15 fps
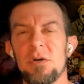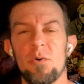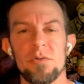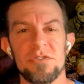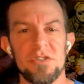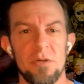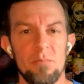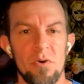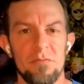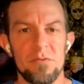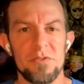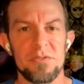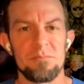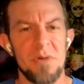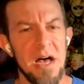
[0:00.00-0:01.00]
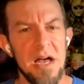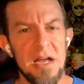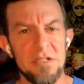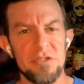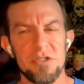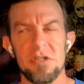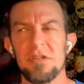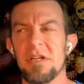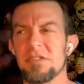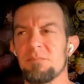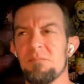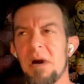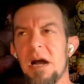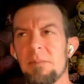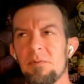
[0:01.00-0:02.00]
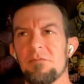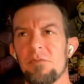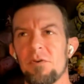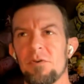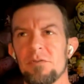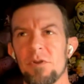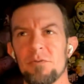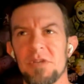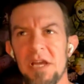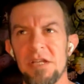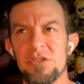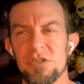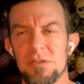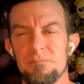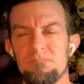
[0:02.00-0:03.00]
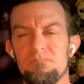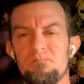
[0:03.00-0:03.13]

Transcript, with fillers: or subwoofers behind you. That's my preferred location.